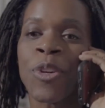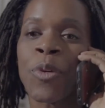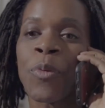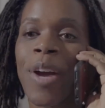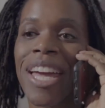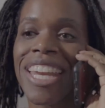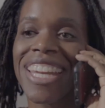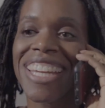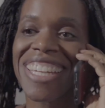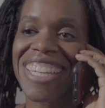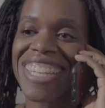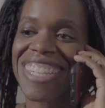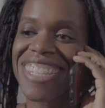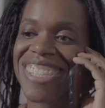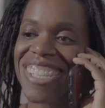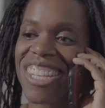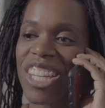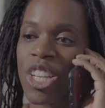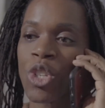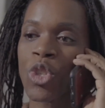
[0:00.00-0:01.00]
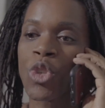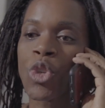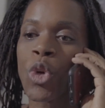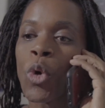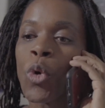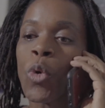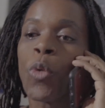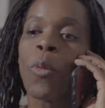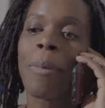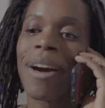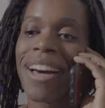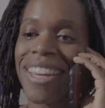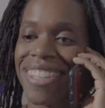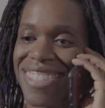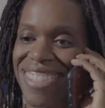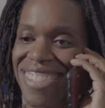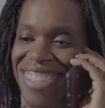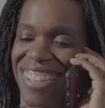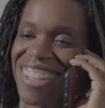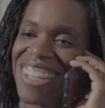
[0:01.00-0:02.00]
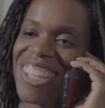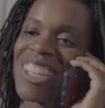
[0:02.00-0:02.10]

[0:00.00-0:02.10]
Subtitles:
your wedding is in 2 months.